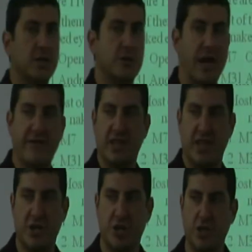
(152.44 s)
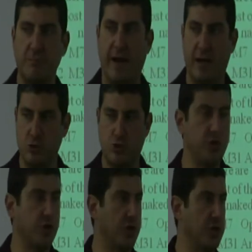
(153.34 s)
gravitationally bound to
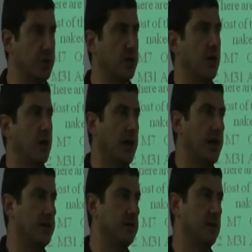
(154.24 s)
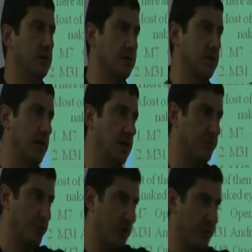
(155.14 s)
each other and they
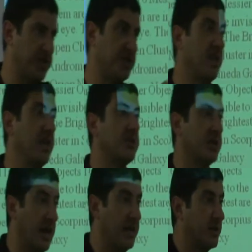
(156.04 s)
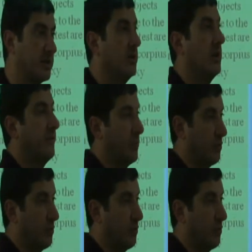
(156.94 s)
pretty much stay together for